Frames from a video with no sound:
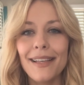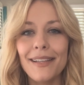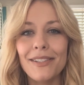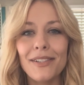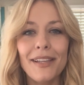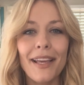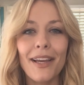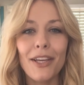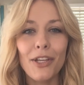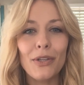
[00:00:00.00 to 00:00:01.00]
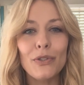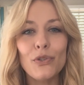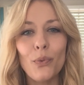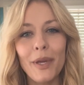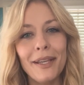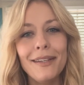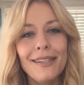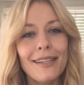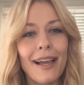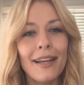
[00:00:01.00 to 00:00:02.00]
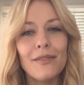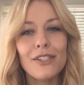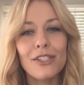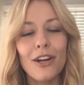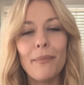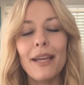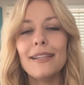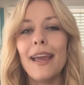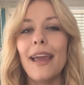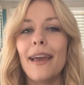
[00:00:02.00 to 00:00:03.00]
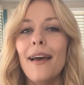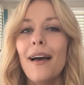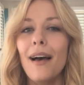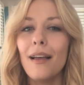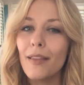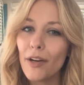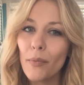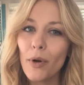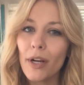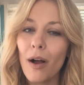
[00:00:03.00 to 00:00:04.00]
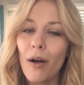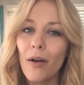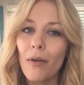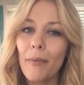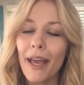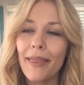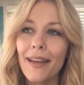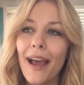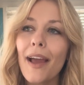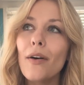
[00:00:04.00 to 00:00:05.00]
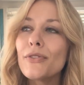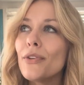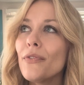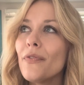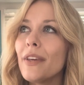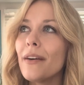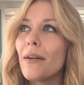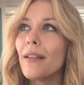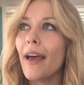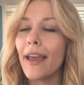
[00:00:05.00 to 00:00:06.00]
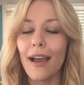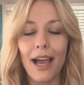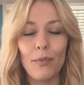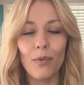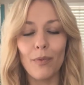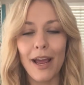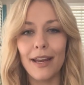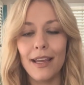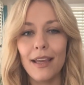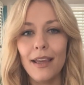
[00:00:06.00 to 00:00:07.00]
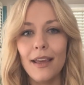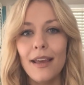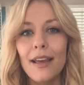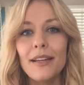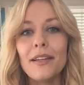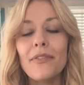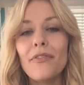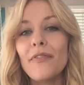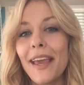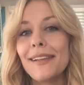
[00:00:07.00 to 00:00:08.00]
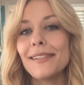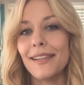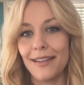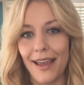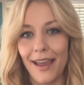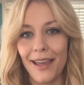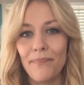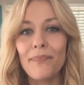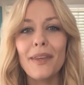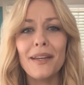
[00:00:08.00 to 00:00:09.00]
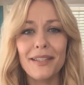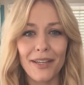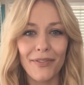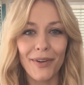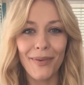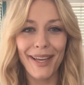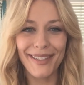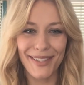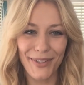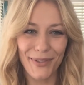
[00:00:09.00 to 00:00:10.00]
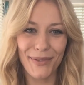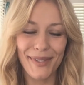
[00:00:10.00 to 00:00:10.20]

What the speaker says: It's just like a huge win to kind of start my day a little more calm. And then I also feel like I'm ready to face the day in a different way too.